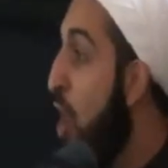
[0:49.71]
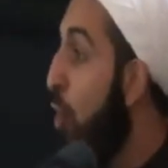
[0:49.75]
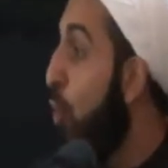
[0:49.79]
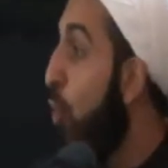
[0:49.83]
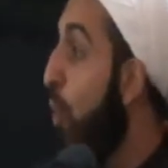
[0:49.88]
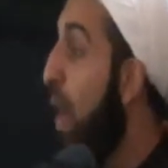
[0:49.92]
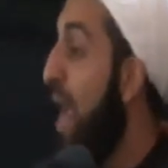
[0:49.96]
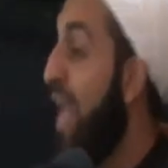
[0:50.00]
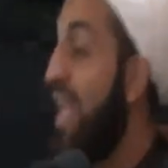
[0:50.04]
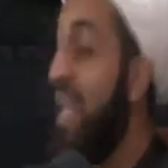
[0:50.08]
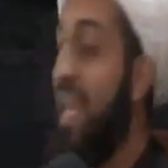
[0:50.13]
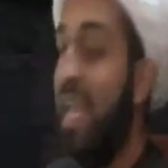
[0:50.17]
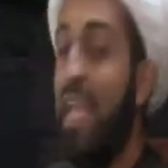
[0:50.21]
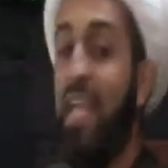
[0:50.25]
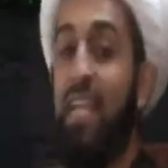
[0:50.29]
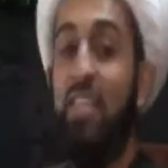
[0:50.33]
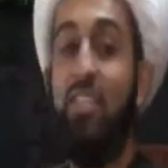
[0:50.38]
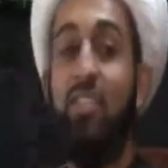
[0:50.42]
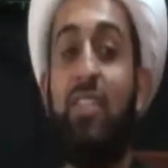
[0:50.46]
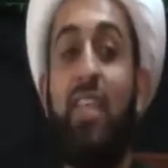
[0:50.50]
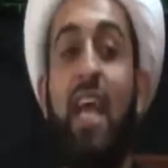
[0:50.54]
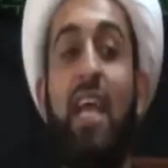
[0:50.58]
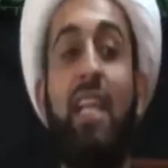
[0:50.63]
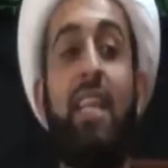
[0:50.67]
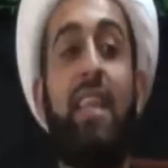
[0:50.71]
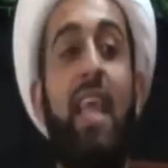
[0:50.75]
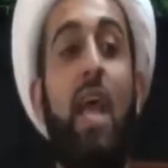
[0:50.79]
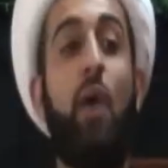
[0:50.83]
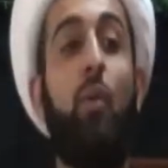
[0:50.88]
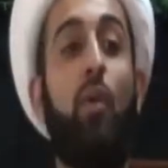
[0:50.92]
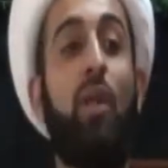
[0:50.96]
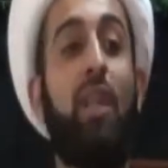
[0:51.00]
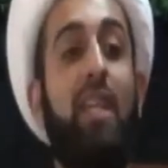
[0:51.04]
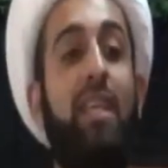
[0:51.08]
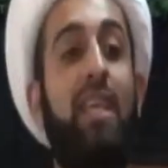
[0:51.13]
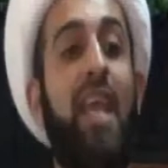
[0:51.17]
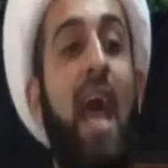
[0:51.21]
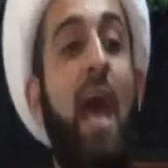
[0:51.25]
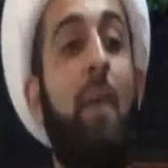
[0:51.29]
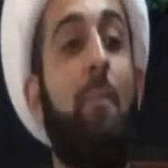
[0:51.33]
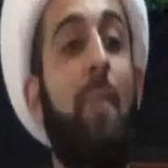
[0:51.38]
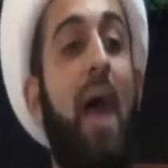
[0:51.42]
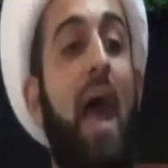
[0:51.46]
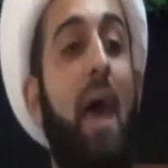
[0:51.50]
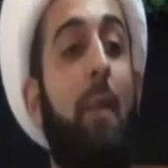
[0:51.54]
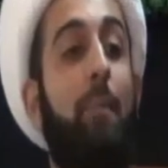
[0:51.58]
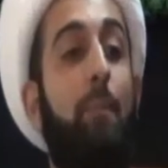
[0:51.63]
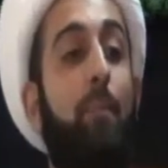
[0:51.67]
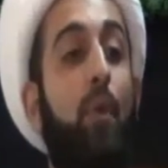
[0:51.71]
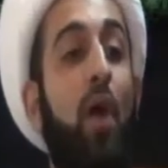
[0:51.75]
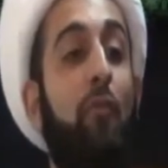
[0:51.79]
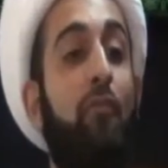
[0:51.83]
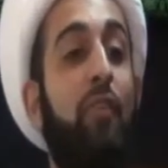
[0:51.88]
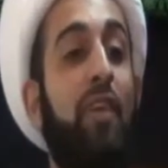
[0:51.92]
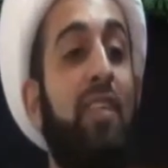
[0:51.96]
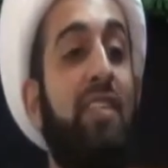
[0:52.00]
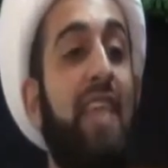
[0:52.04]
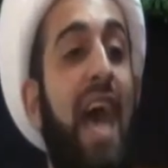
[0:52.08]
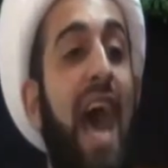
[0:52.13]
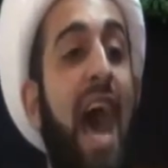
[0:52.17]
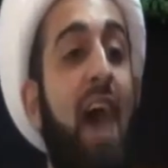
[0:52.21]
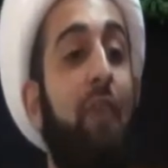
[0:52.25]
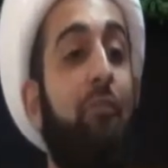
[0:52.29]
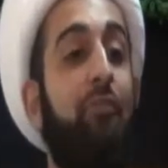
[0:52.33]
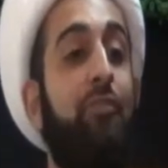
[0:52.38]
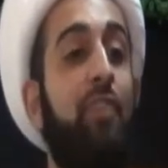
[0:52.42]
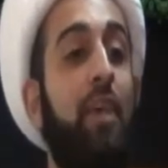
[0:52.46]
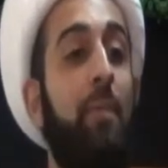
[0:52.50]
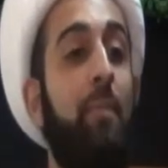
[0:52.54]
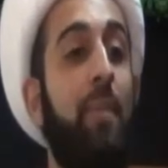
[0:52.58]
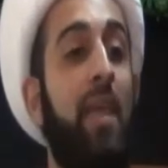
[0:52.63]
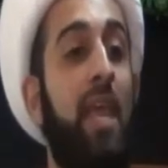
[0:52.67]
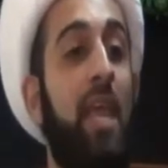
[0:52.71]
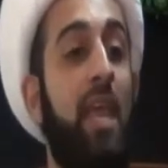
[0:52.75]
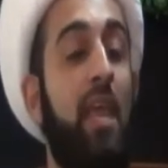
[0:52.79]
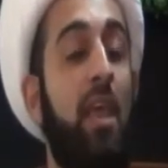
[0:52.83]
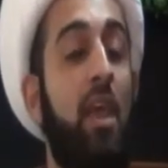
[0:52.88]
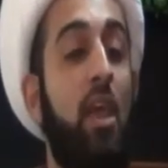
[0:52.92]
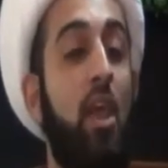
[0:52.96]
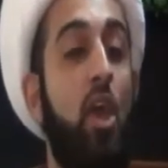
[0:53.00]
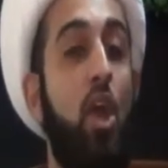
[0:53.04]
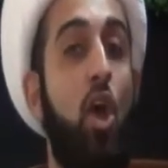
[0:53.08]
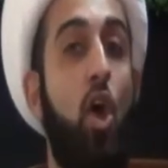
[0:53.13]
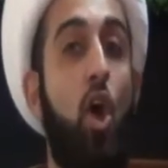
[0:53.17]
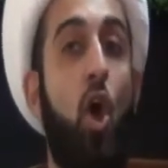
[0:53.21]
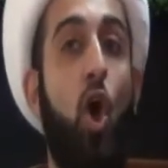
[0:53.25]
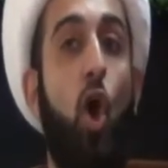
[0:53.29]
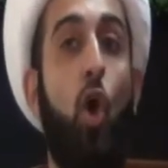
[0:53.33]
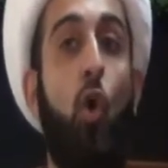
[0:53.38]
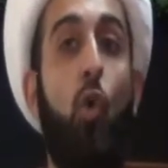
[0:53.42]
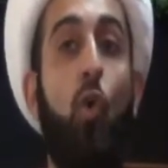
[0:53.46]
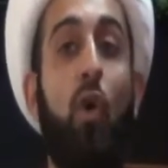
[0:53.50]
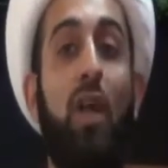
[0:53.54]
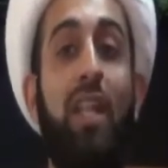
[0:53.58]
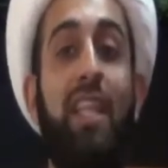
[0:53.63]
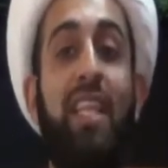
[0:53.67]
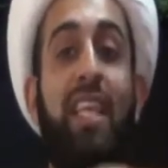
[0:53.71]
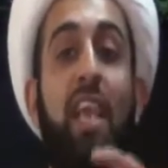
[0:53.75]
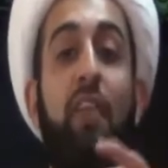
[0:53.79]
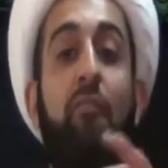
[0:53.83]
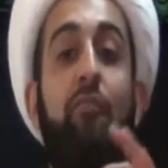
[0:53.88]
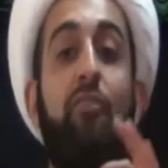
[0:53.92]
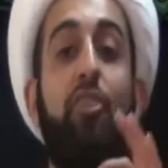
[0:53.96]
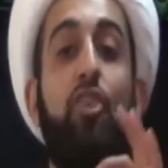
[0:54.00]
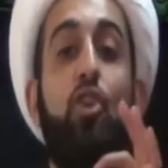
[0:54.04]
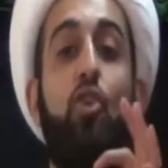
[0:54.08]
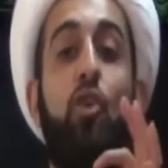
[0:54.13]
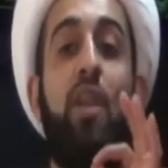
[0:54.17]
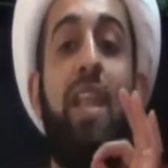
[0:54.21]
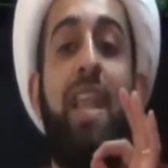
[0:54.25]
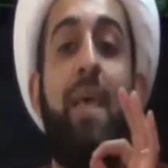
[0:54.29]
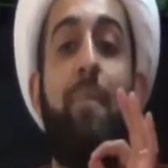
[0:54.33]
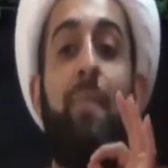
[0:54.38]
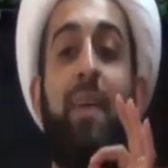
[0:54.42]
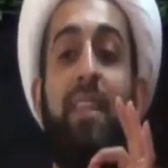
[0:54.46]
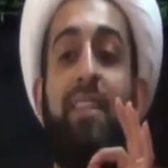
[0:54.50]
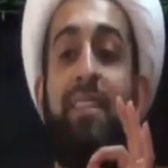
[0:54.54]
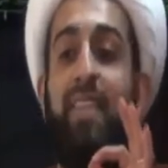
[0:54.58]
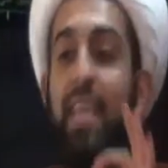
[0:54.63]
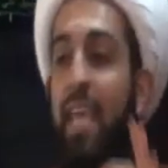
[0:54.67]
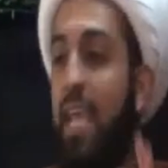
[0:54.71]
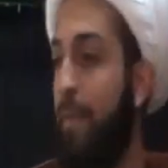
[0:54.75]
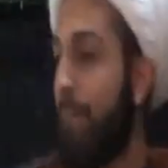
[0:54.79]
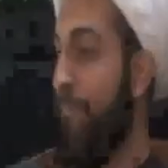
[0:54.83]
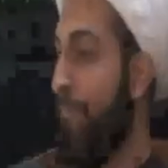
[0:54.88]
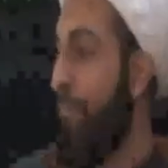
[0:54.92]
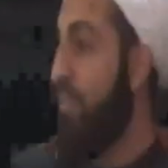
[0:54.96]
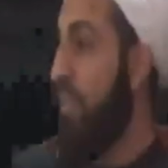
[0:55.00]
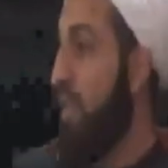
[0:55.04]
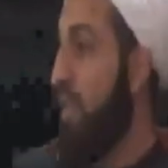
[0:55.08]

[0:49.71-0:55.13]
when he said there will come a prophet after me who will give you liberty.